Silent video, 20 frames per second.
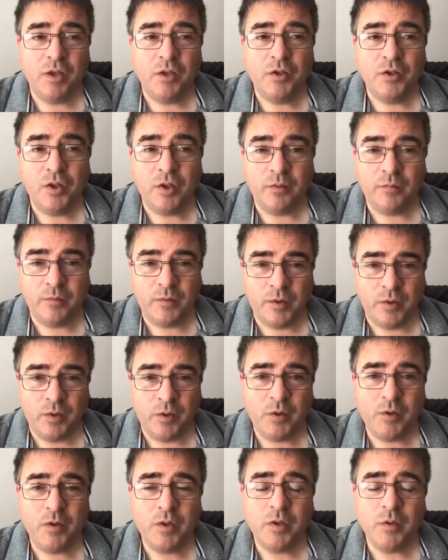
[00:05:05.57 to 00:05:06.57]
to
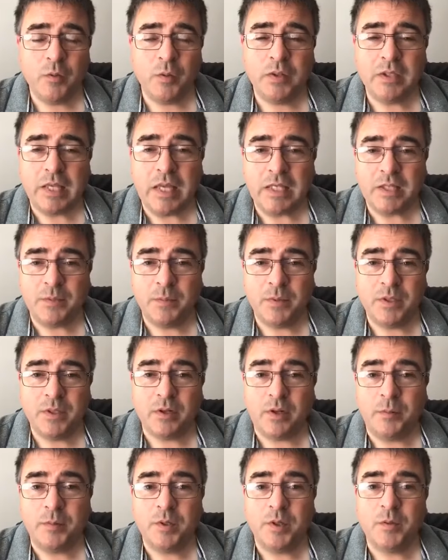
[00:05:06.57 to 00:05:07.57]
view the Old Testament
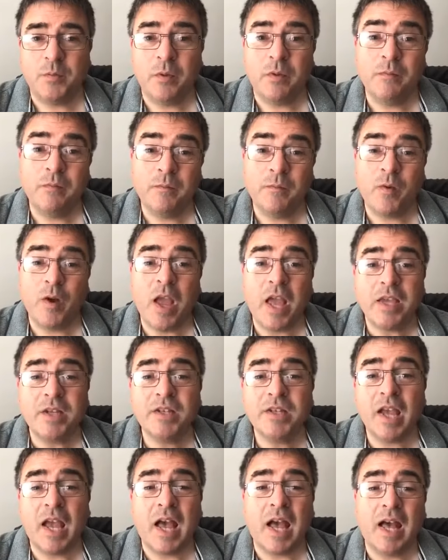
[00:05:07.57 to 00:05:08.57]
scriptures with
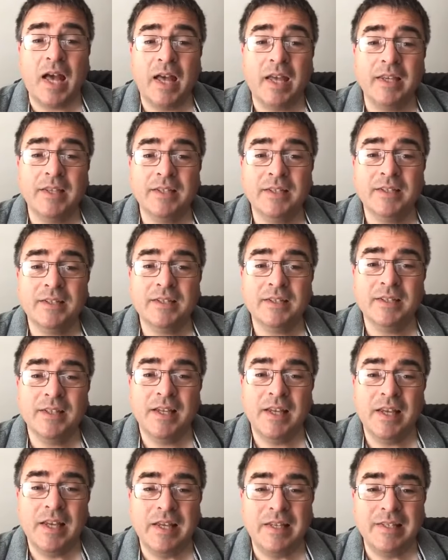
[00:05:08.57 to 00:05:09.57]
fresh eyes,
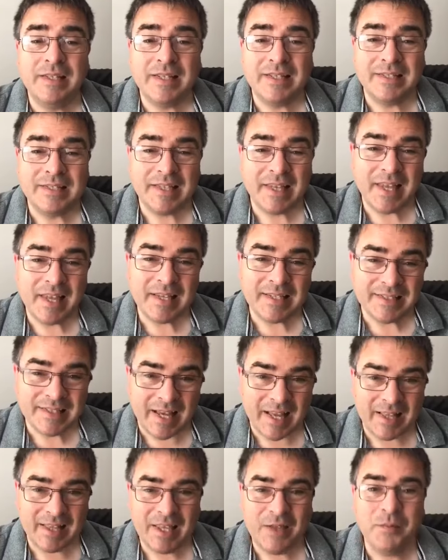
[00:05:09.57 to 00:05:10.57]
to see
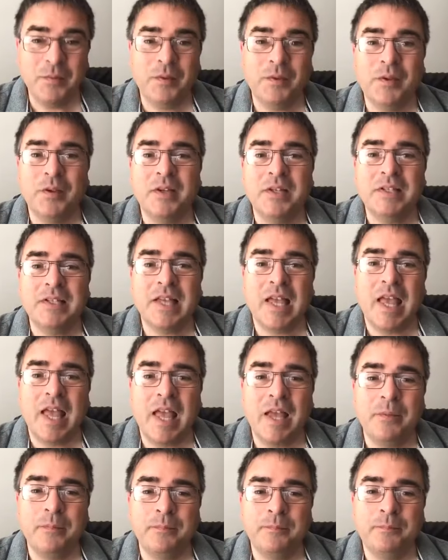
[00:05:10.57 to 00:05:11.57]
exactly what they're
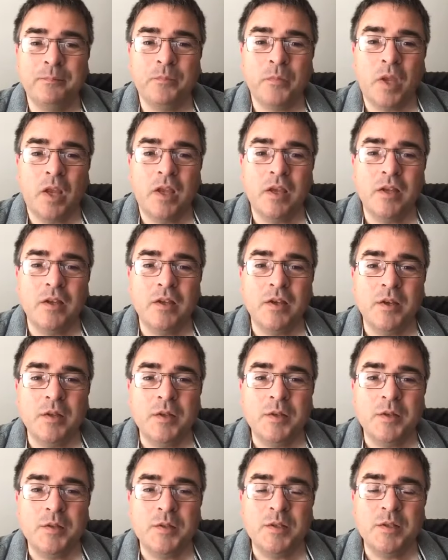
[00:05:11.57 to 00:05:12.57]
saying,
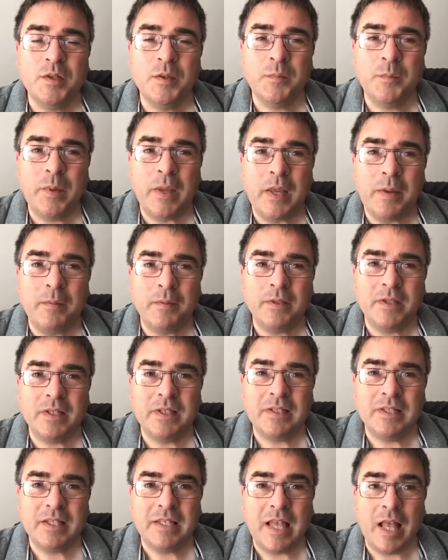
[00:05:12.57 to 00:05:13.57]
to be able to
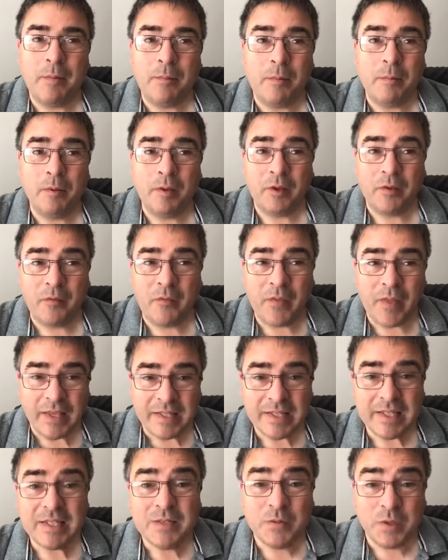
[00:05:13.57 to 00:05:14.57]
tell people, look,
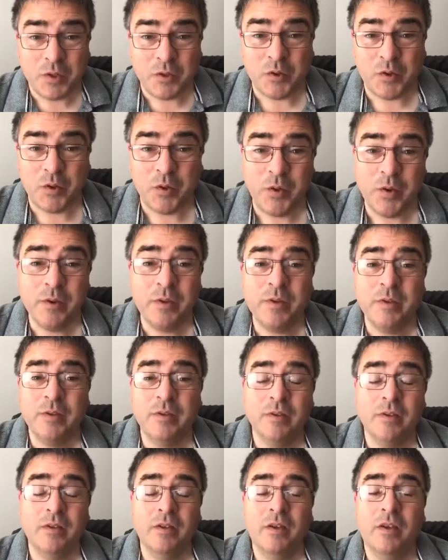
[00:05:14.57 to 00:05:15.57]
this is the
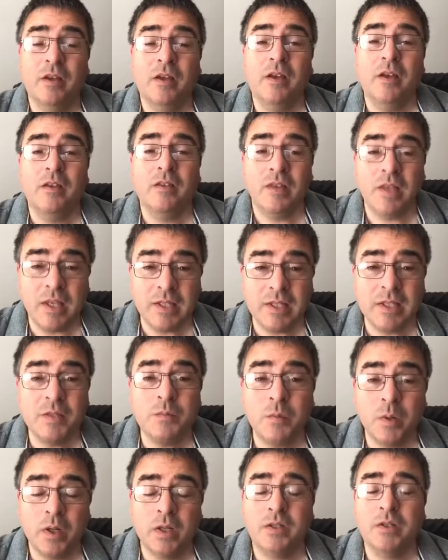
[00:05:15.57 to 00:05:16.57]
truth. This is
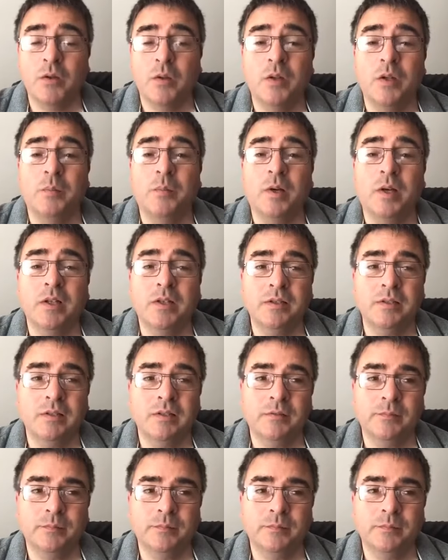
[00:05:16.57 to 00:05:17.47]
what it's all about.